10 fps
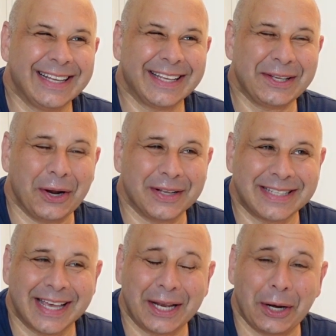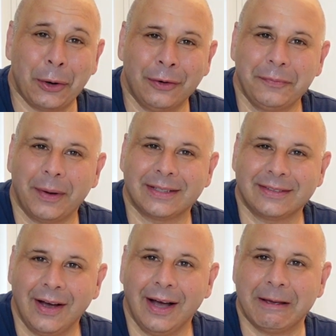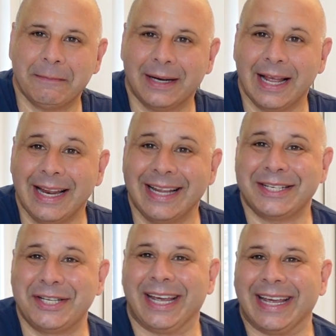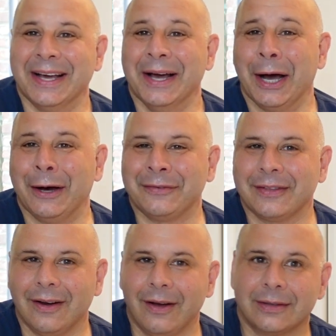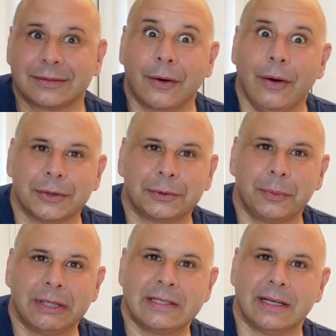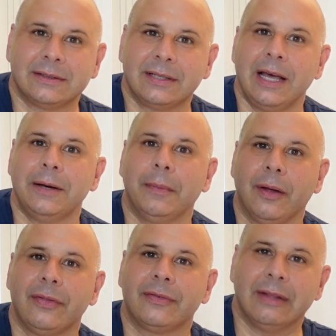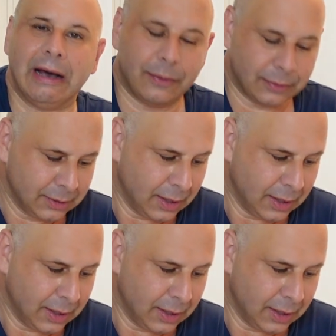you know, it's taken a lot of my time and energy over the last, gosh, what is it, 10 months now,